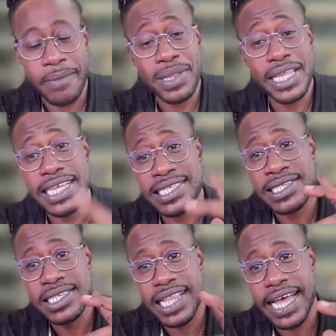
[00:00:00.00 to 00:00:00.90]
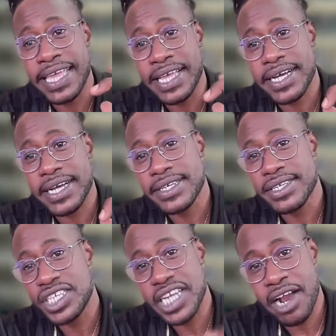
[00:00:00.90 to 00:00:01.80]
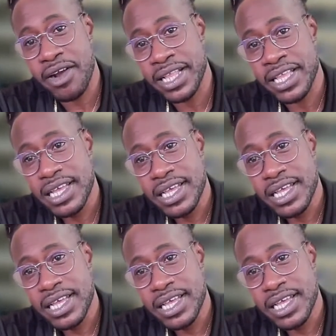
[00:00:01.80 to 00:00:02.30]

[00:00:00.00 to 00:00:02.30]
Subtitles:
Please like, share it.